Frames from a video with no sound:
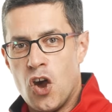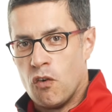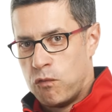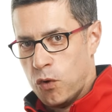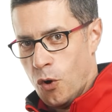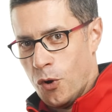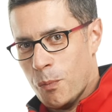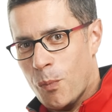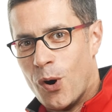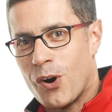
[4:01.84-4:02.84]
For
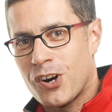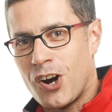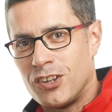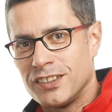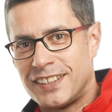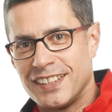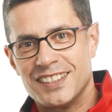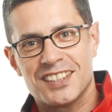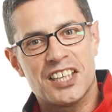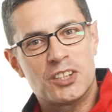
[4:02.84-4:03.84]
more content
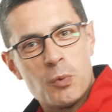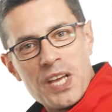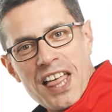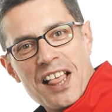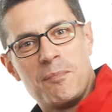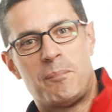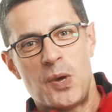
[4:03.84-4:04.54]
that will help